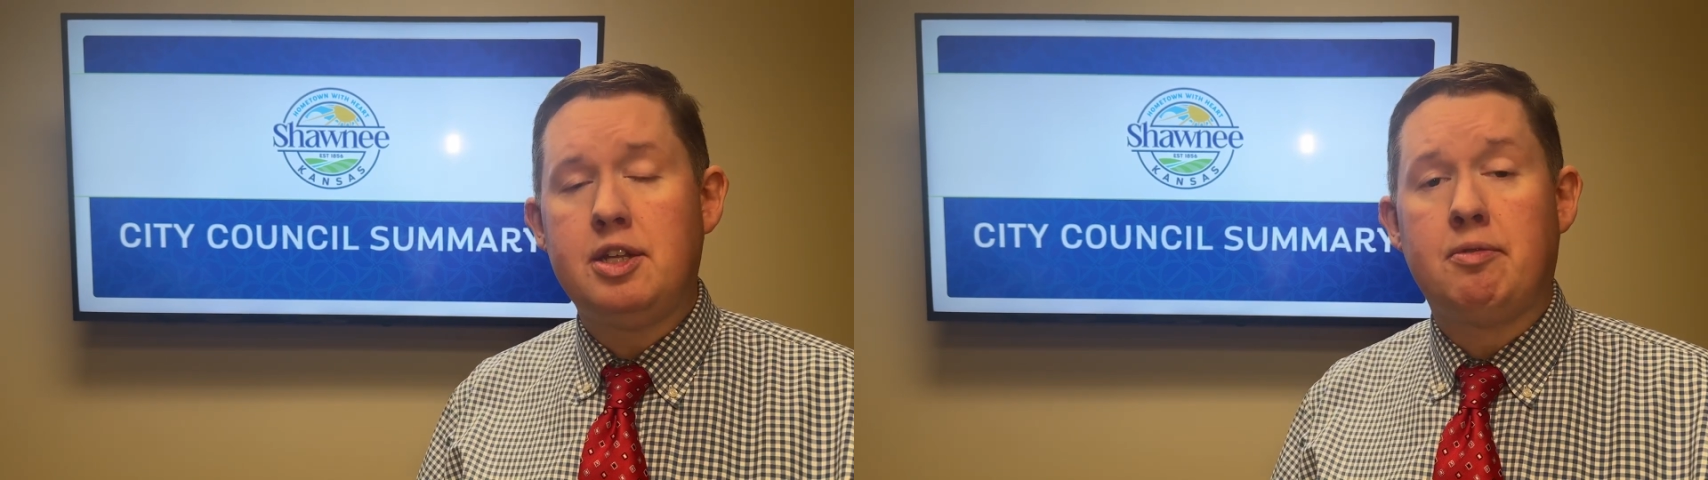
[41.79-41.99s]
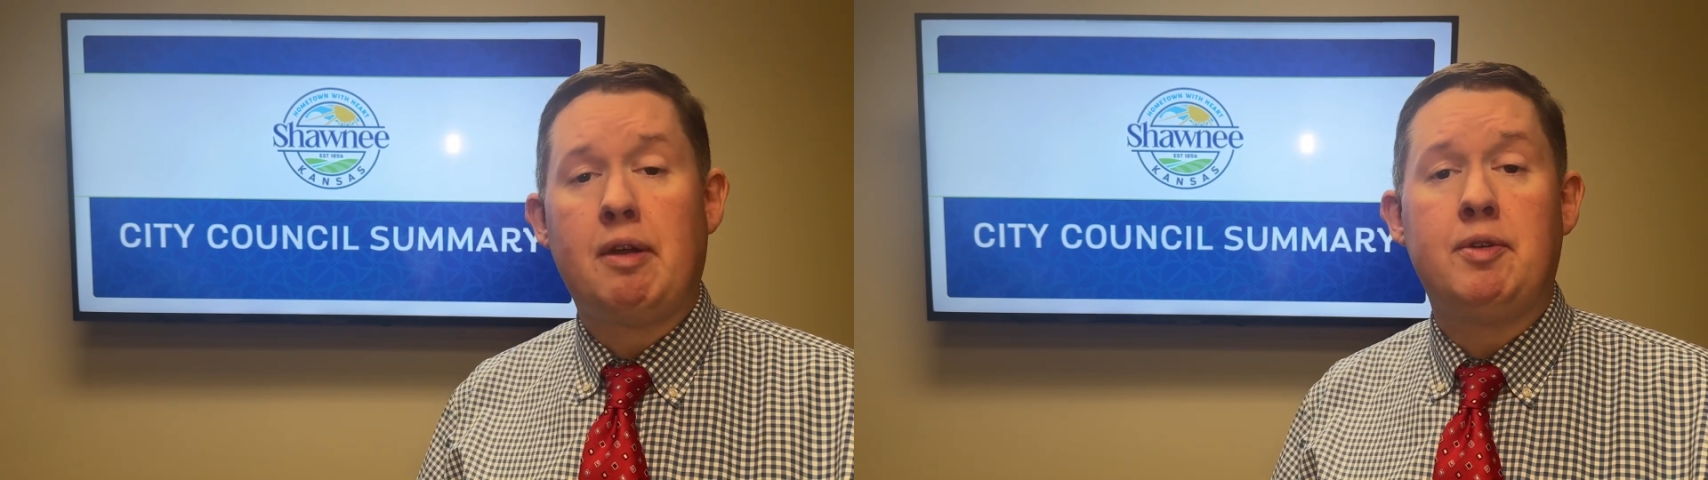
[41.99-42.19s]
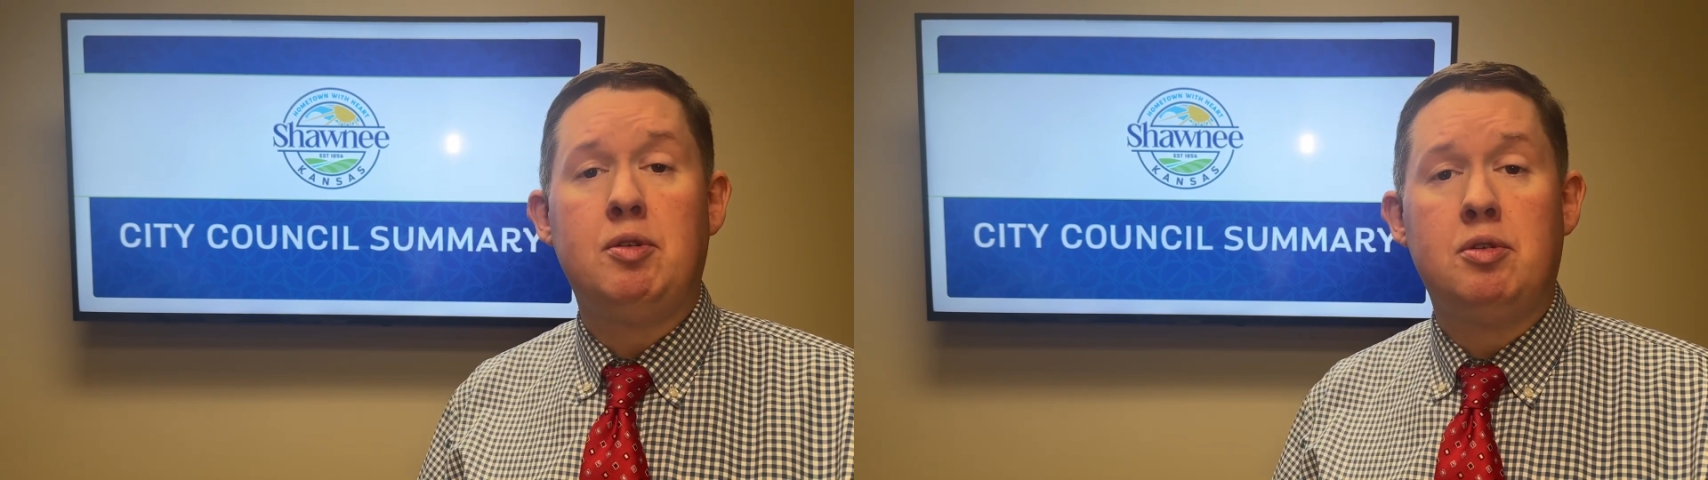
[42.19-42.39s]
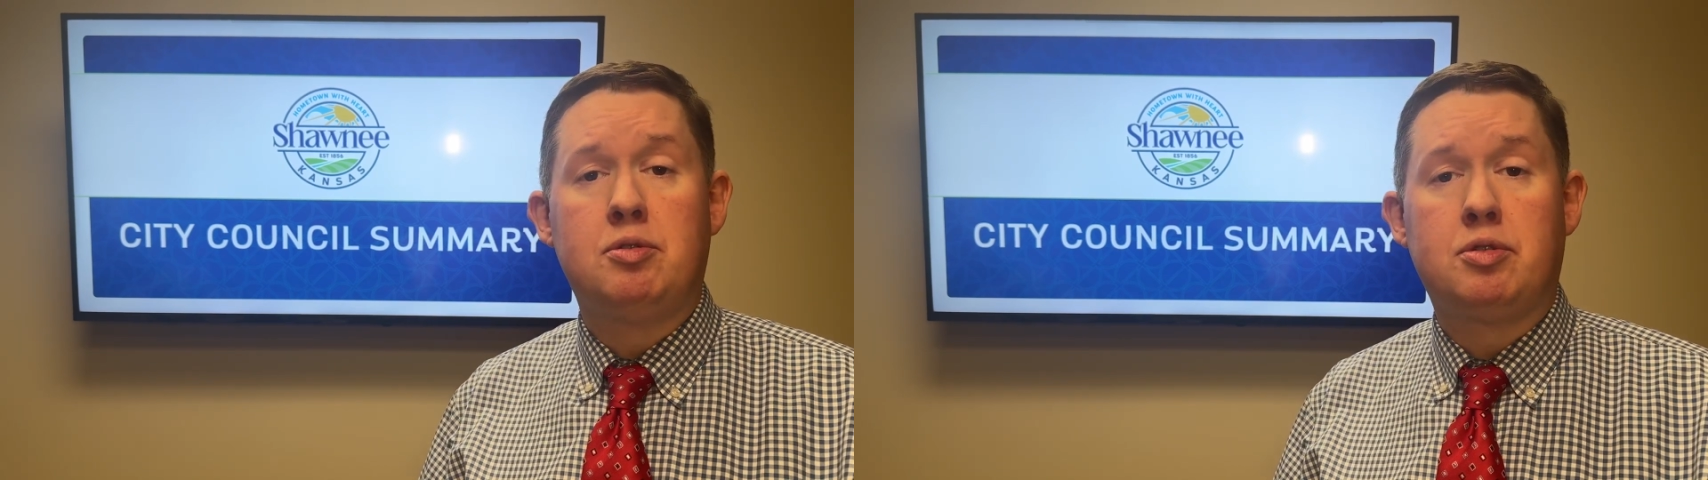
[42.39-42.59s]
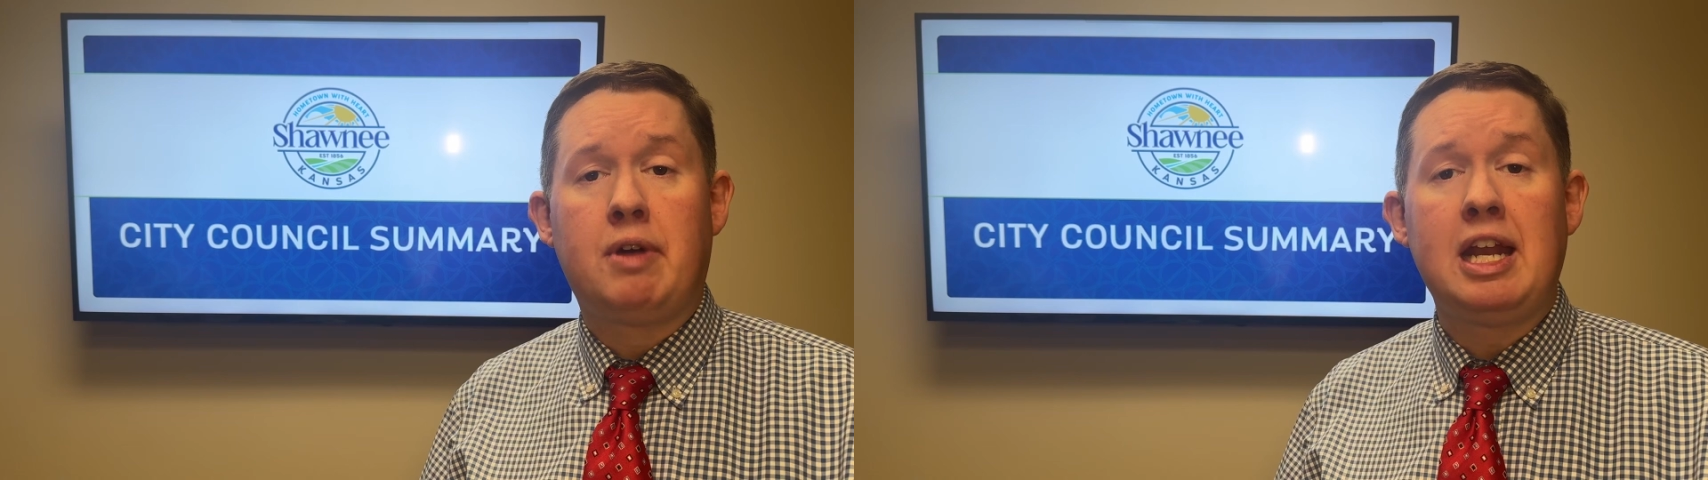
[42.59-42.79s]
to the revenue
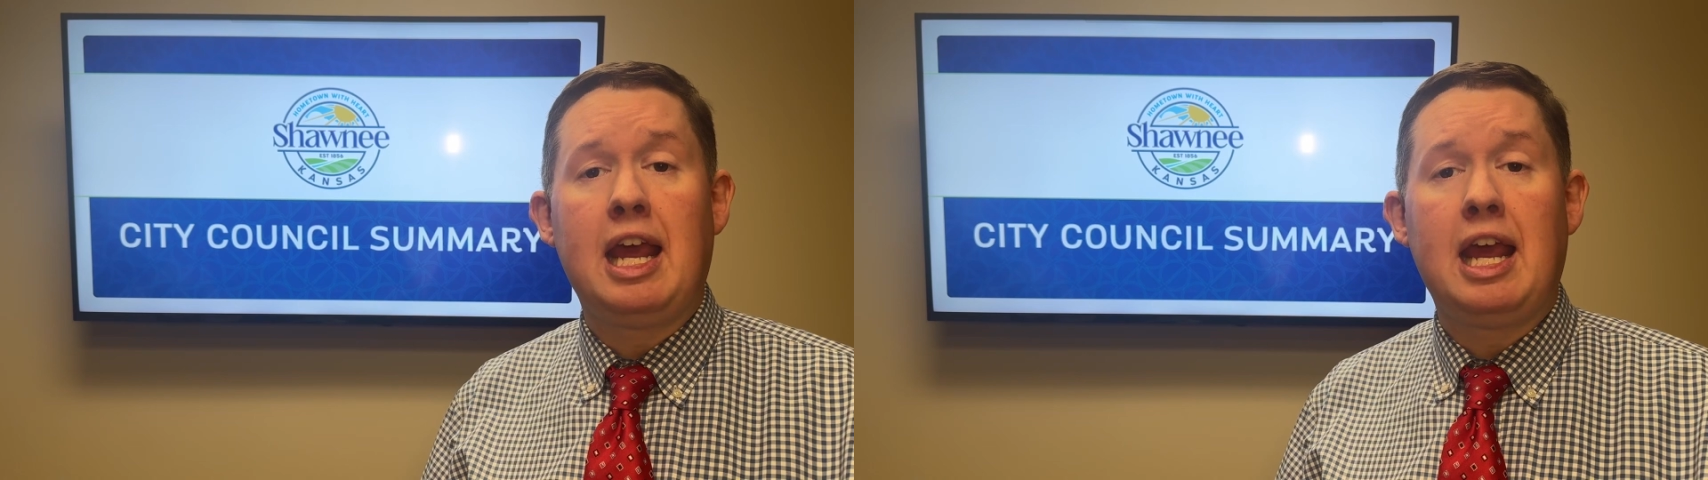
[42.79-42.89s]
neutral rate,